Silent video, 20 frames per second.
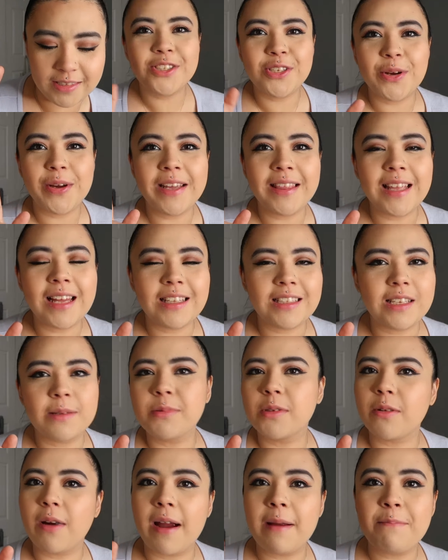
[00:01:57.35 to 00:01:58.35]
So hit that
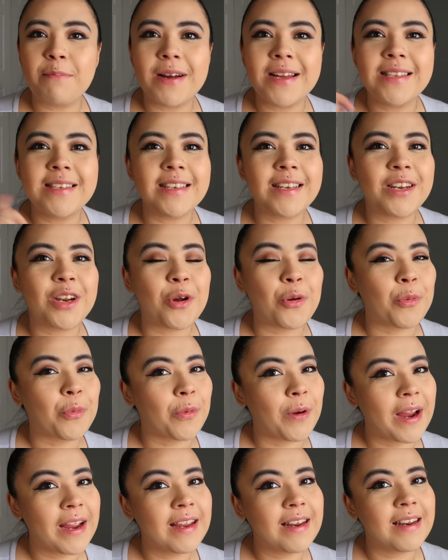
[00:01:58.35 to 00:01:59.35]
subscribe button
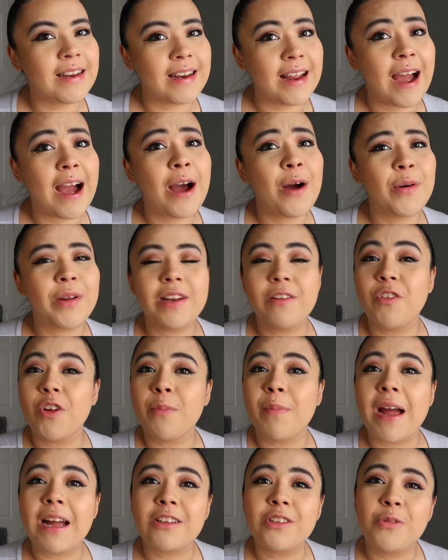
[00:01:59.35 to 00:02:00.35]
right now. And if you're
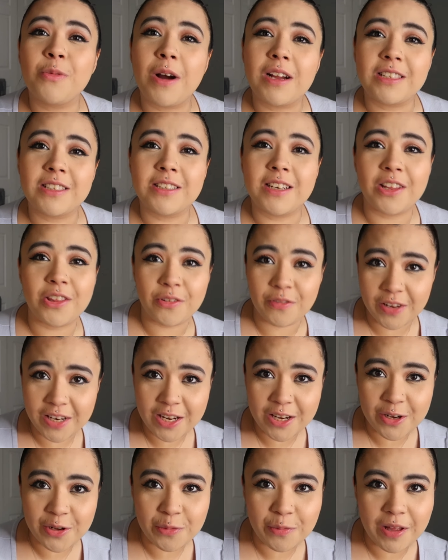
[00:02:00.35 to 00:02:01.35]
back to watch another
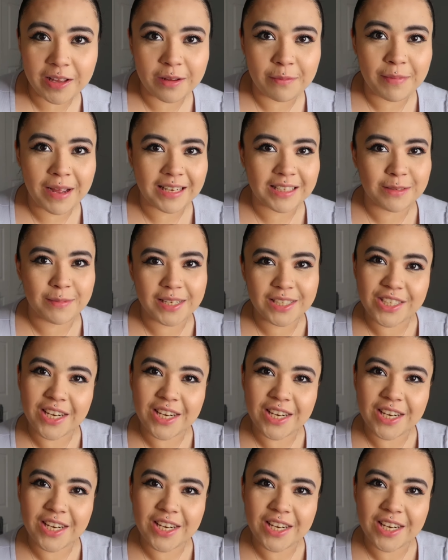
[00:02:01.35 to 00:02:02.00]
video, welcome back to my